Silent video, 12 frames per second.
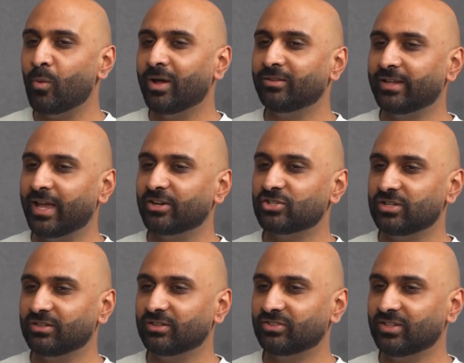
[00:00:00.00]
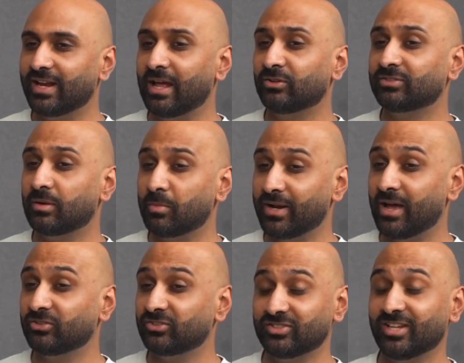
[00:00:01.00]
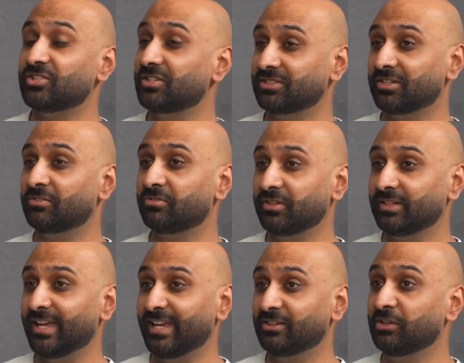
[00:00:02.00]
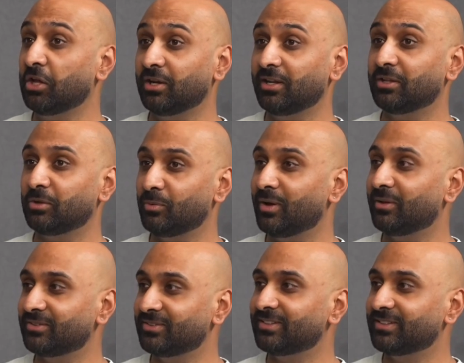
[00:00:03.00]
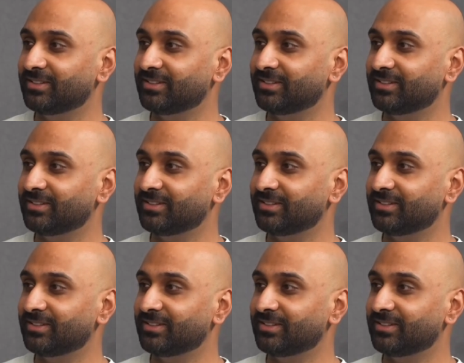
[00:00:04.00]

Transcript: well they actually understand how someone else is actually suffering there internally in the world.